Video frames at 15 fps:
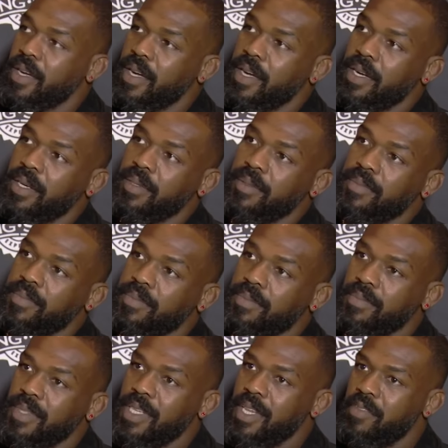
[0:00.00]
Um,
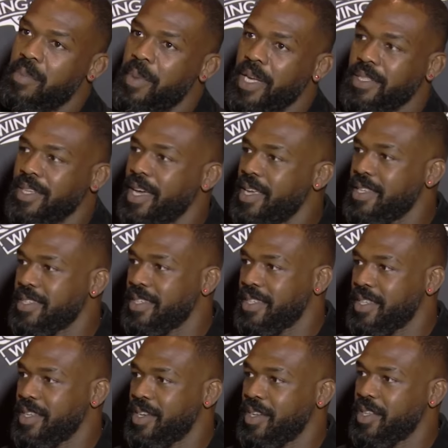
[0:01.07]
and even Mike Tyson,
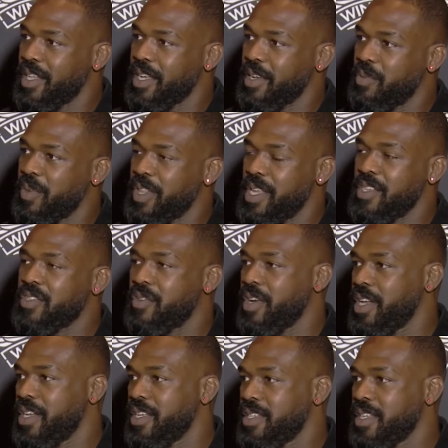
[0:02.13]
you know, like with his
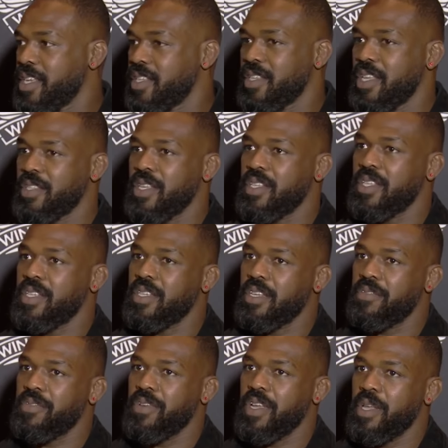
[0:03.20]
greatness, it's, it's, it's a
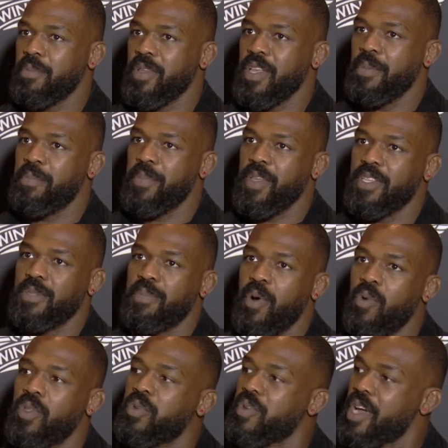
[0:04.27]
different, it, it, it's
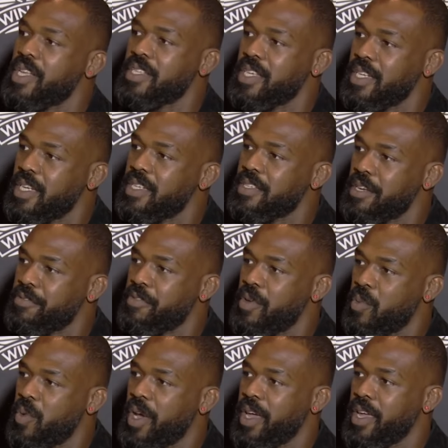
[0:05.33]
polarizing in a
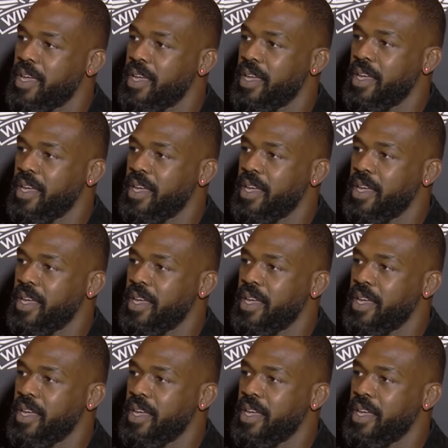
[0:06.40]
different way.